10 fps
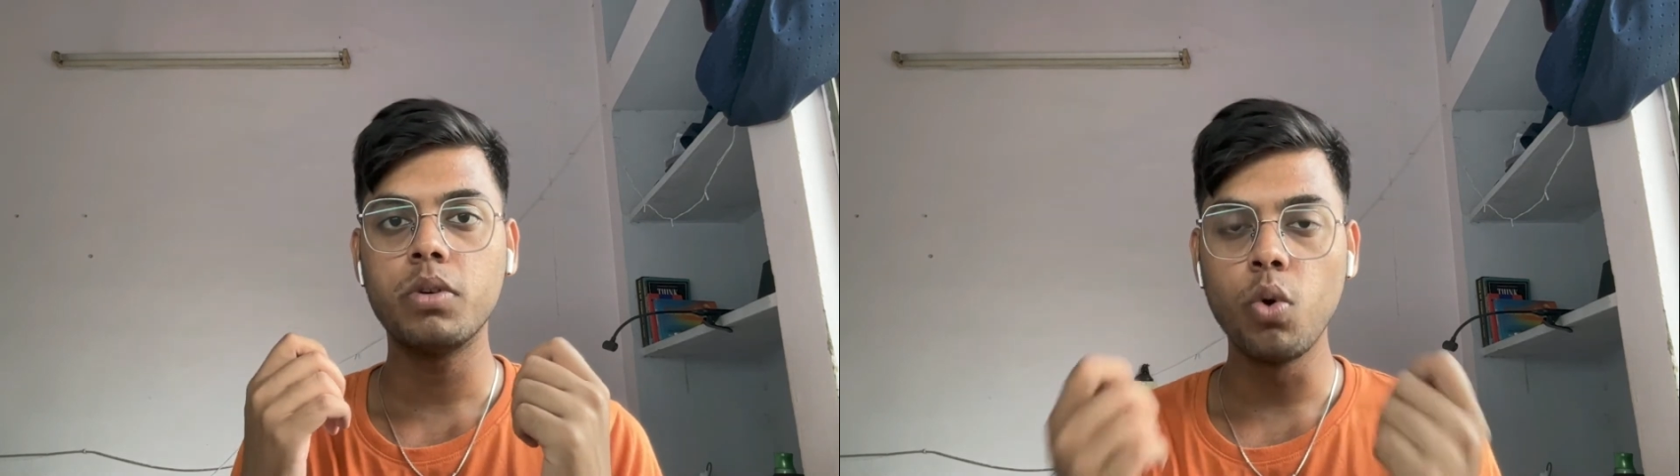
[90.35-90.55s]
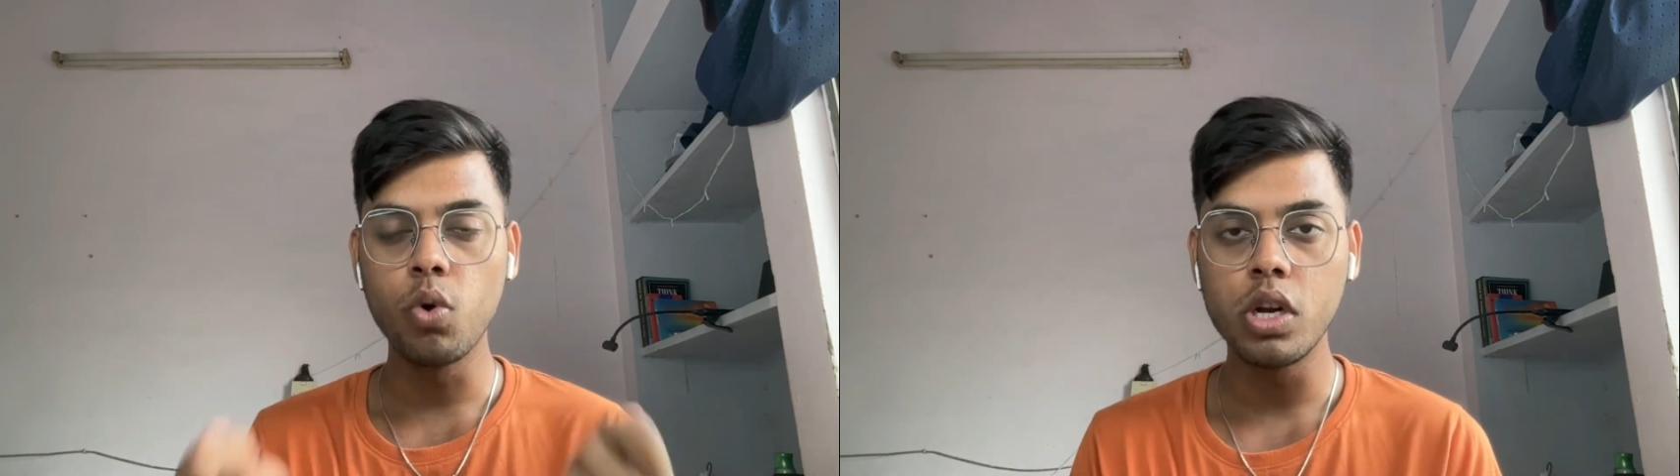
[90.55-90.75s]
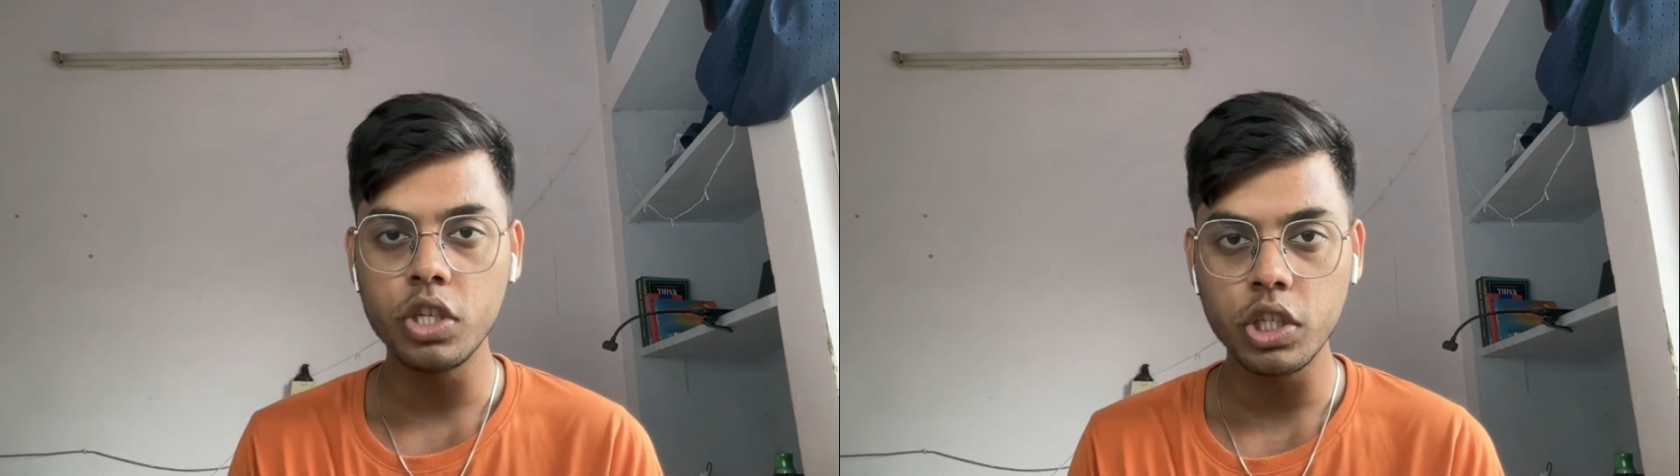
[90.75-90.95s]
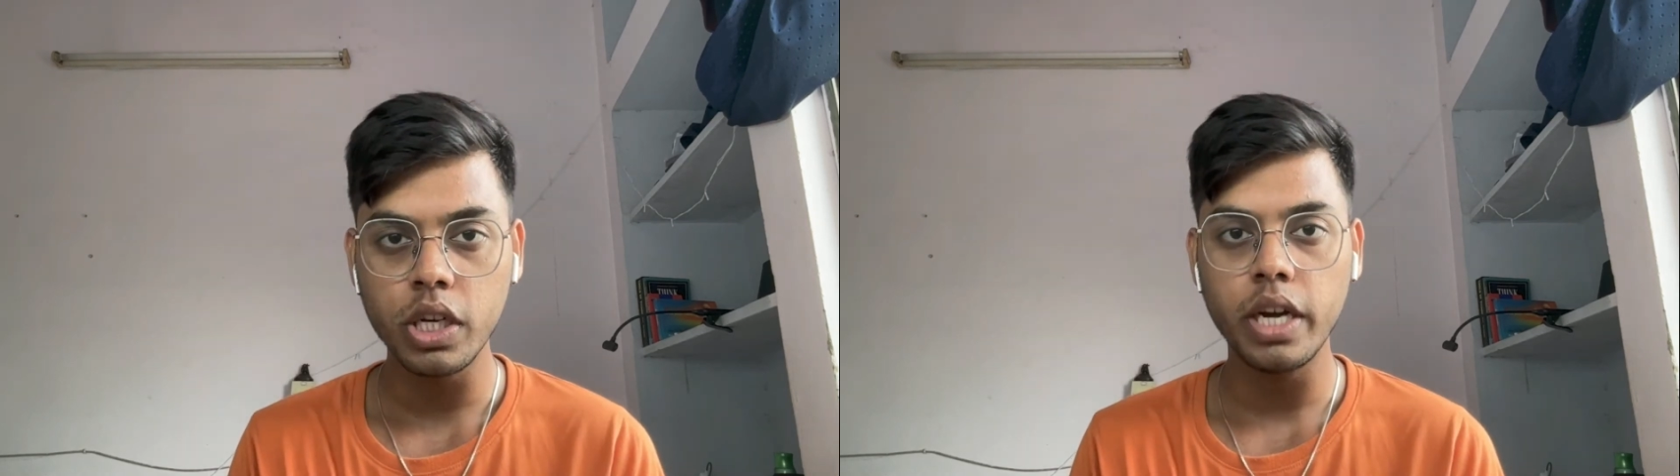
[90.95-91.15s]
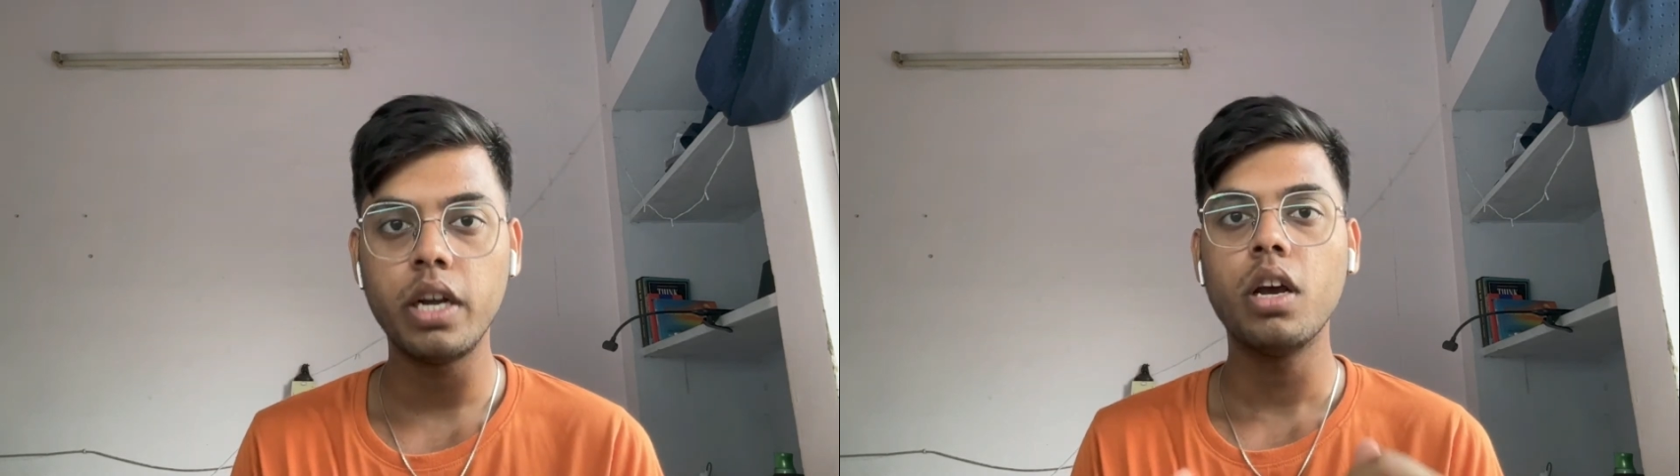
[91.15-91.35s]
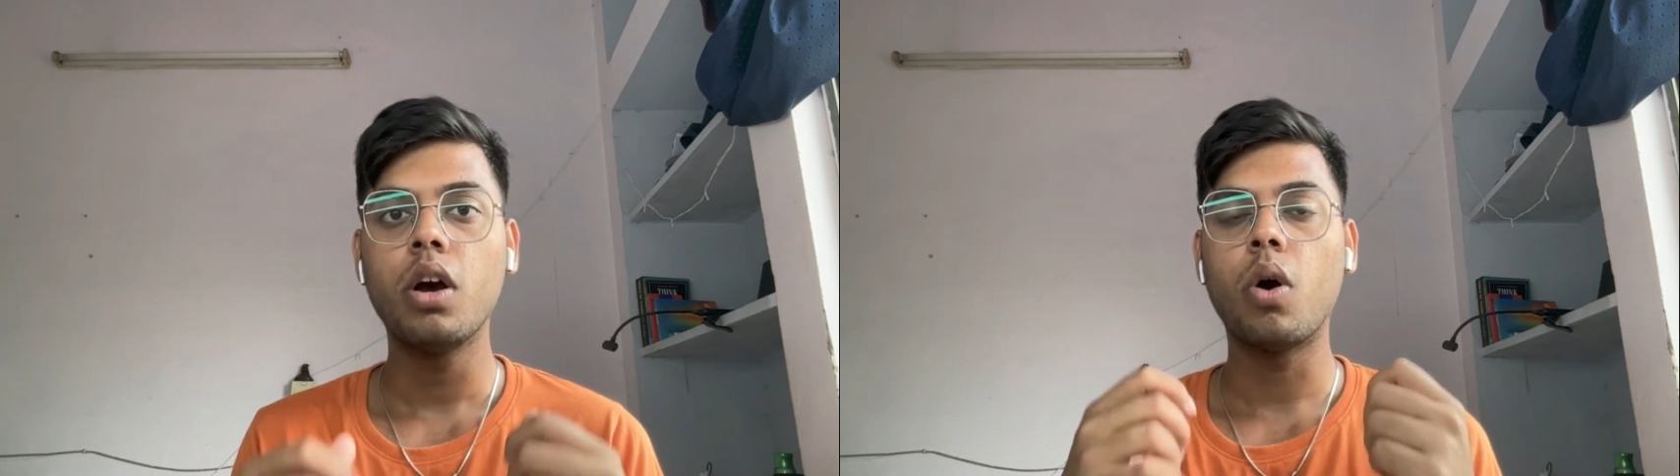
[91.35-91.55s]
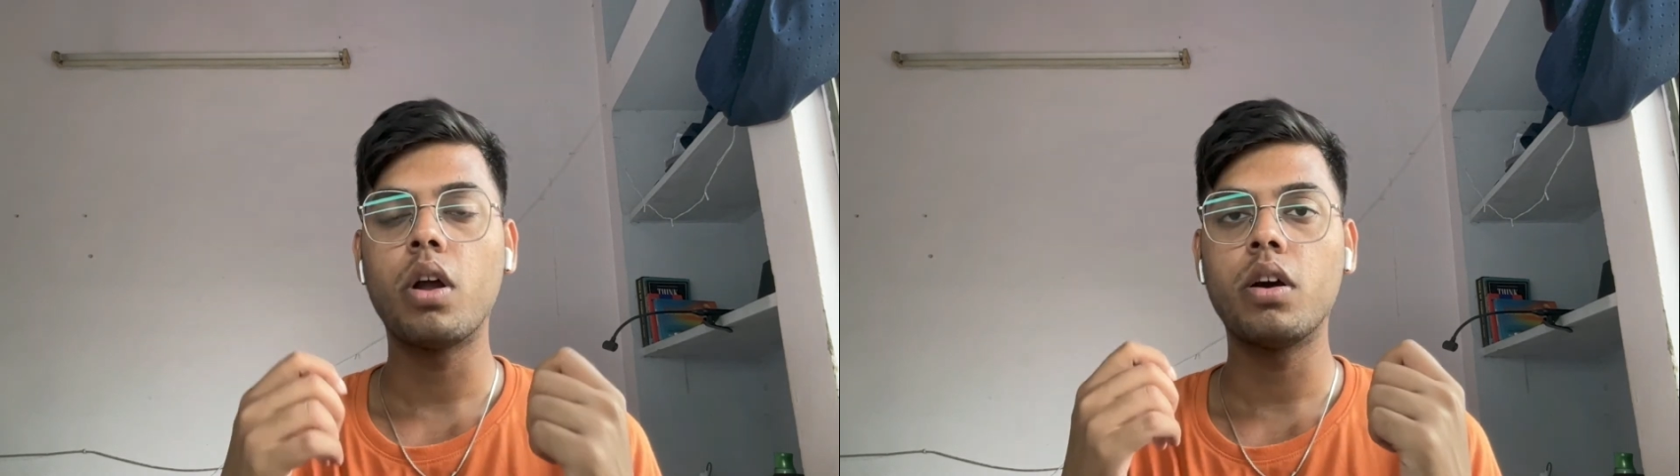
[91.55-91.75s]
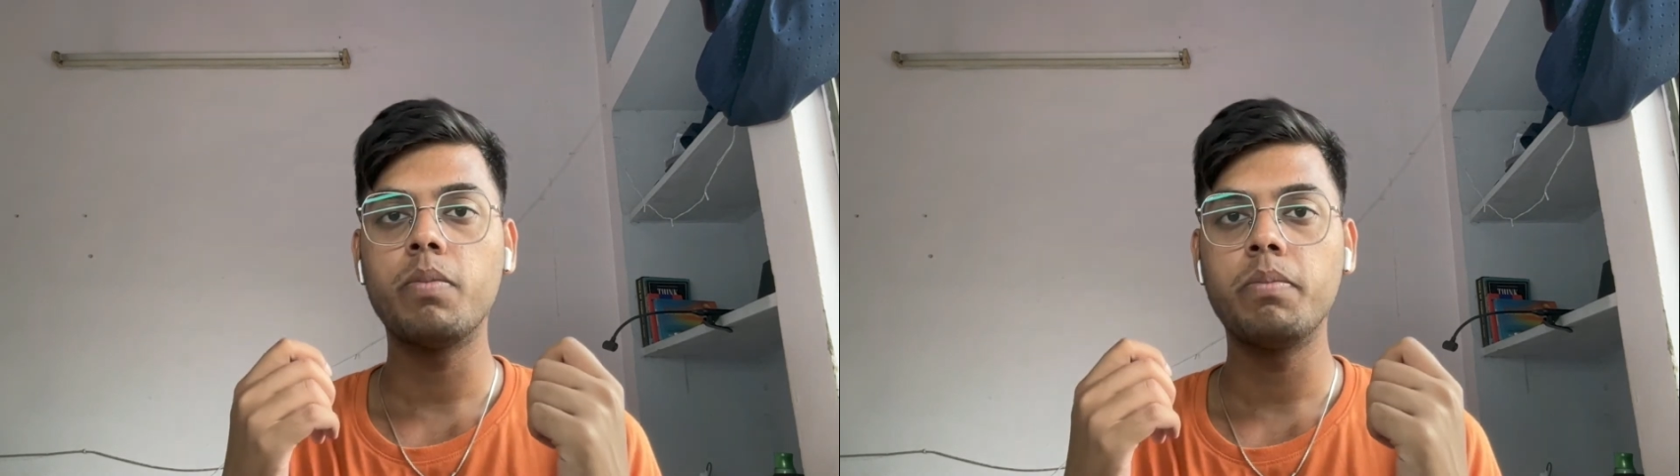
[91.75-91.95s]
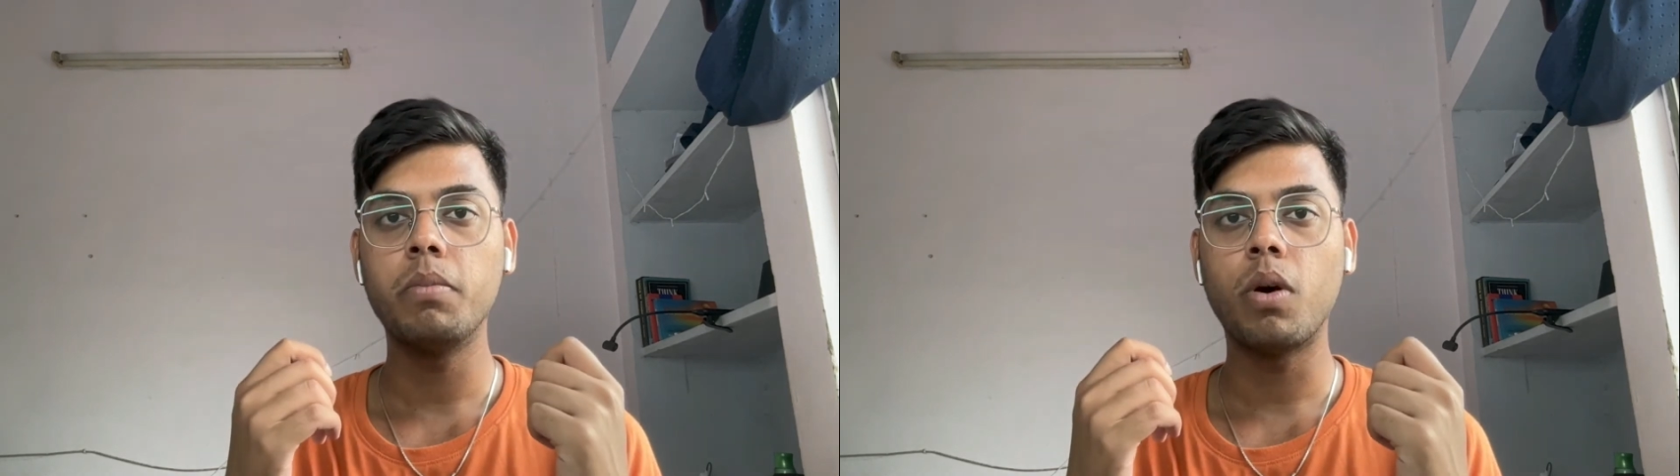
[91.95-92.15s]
Google sheet or a